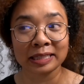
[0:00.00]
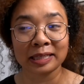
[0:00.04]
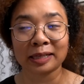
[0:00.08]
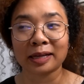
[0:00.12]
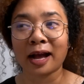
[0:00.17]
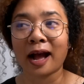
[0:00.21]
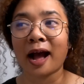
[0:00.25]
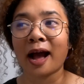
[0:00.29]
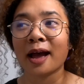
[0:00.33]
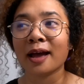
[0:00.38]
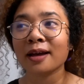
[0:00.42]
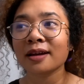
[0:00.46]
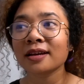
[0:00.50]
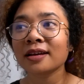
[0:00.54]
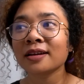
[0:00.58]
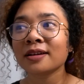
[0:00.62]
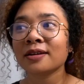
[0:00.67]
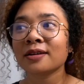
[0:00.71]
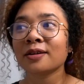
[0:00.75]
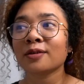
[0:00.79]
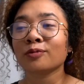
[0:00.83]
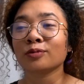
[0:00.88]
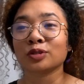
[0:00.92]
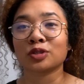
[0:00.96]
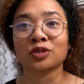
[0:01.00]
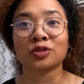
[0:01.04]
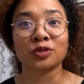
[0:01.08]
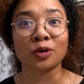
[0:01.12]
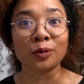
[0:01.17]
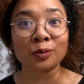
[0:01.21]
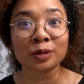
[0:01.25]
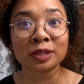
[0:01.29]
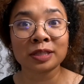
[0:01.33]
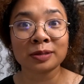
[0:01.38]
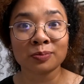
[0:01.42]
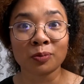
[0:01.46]
Like, I was
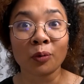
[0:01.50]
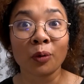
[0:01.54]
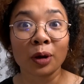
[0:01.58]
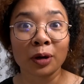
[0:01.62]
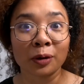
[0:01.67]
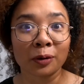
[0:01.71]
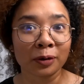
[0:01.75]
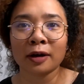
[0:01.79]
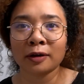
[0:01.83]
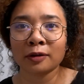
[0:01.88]
so spoiled.